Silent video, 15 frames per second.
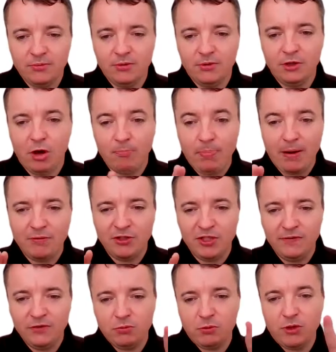
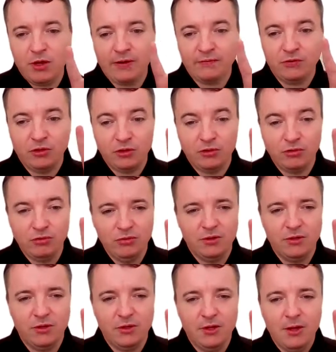comparatives when you have 2,
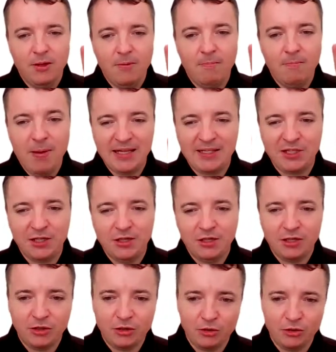better,
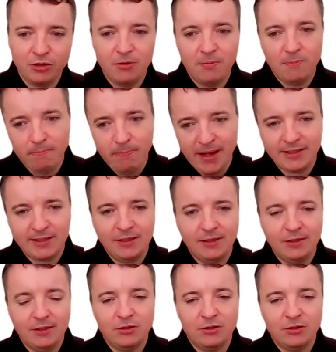good, better,